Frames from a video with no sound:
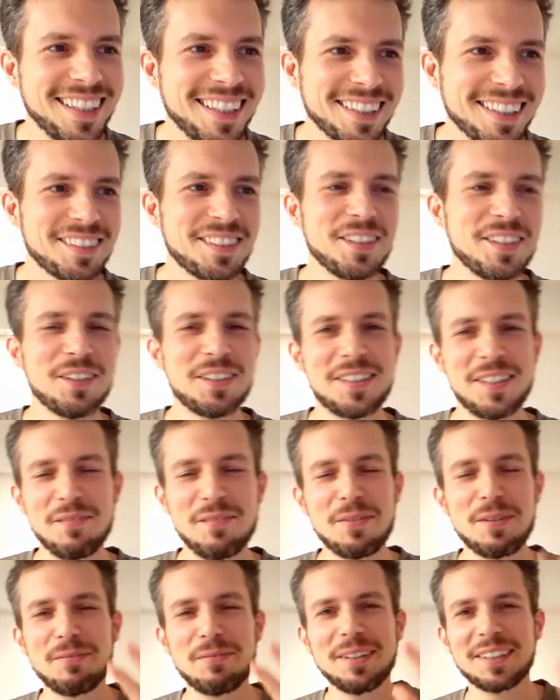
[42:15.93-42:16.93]
So some
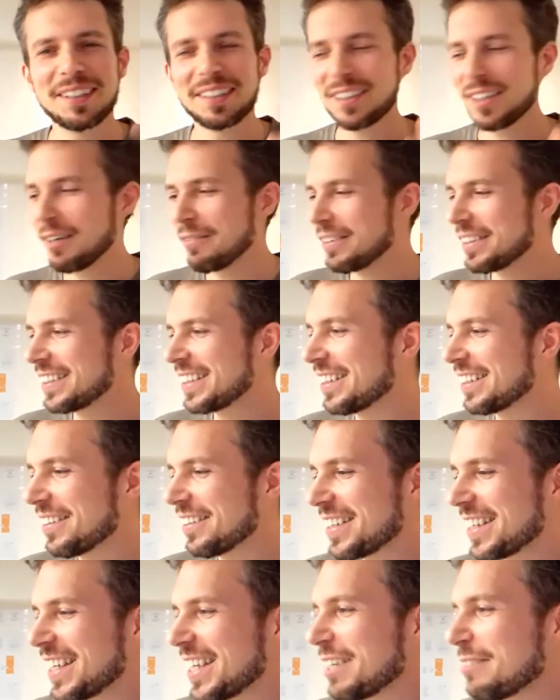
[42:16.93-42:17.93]
people are commenting
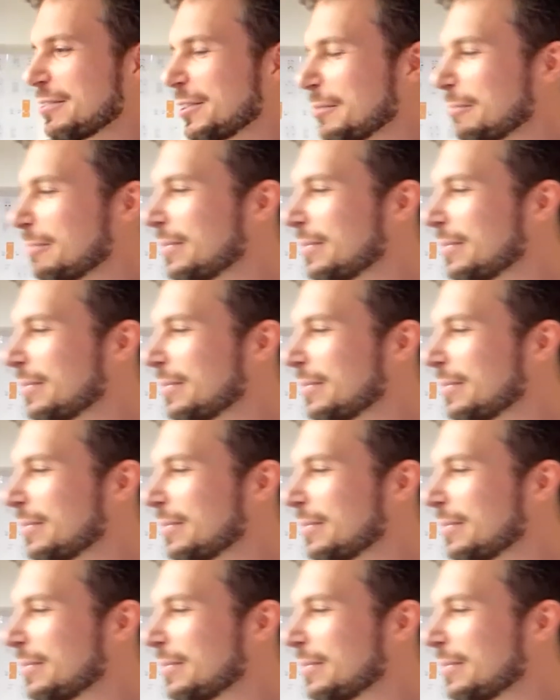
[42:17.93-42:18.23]
on the evil